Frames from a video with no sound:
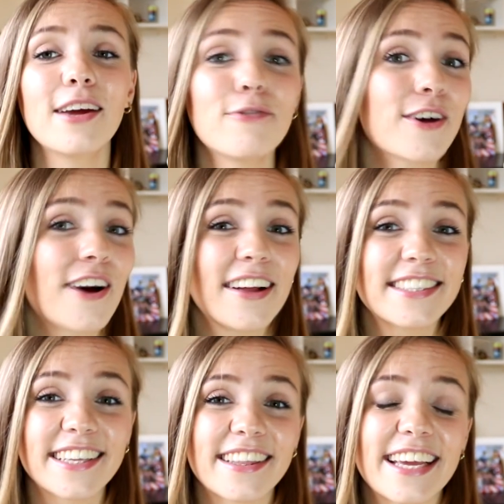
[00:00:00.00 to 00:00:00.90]
In
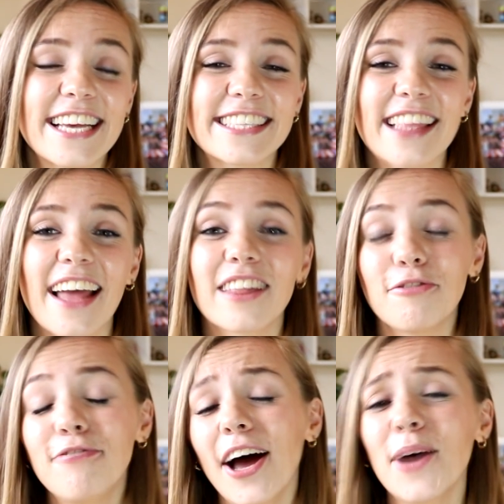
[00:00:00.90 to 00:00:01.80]
regards to things like the
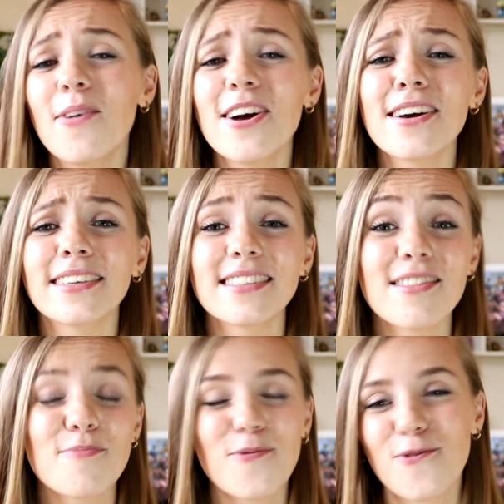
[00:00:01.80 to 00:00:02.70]
fireworks
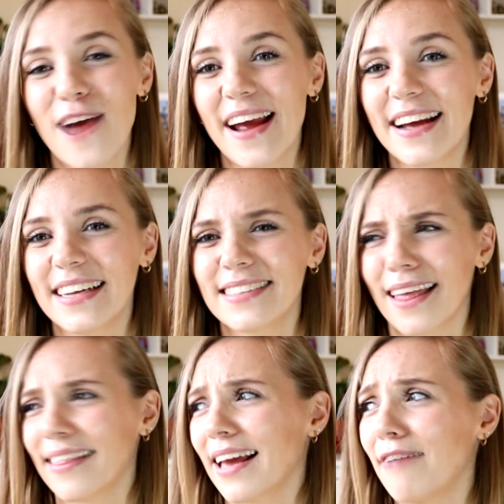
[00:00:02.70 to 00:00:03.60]
and the parades,
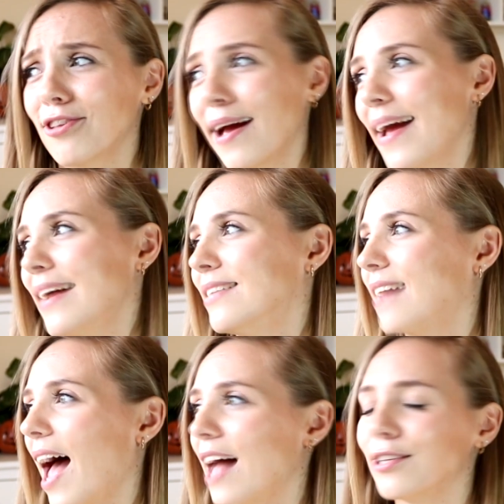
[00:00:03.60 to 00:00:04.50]
like the cavalcades
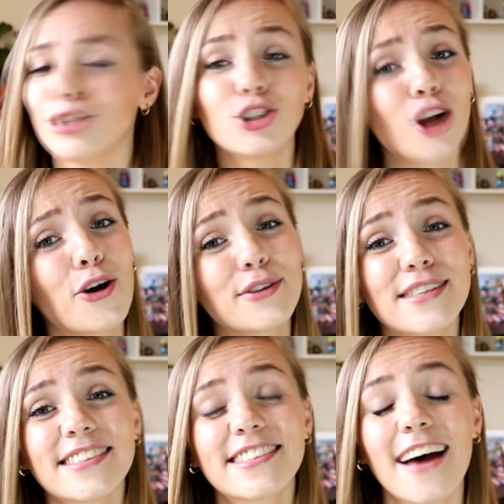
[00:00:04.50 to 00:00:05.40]
and shows
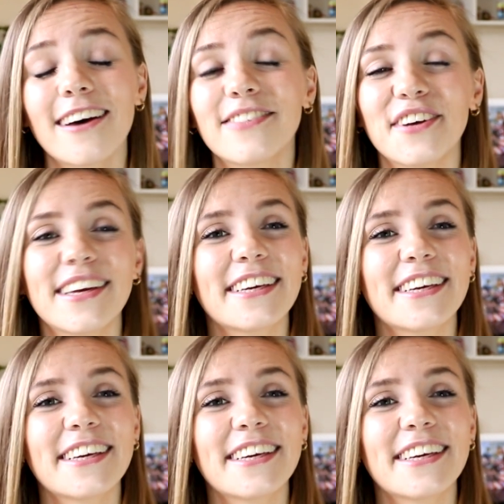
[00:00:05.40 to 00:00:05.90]
and stuff,